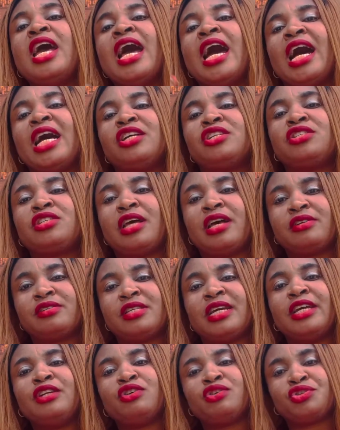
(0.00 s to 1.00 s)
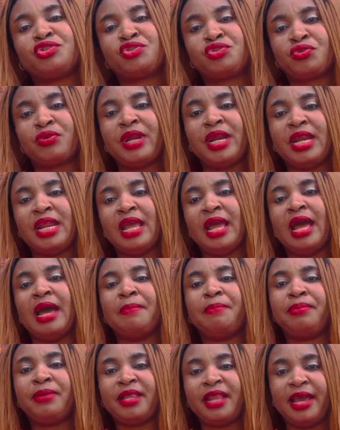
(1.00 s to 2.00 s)
outside Australia
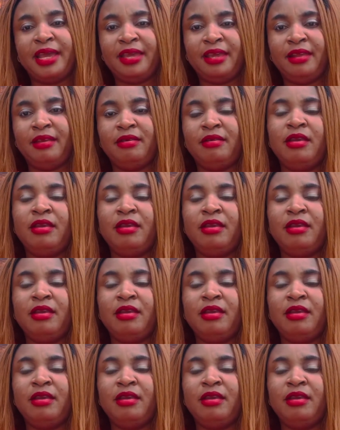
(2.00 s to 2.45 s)
applying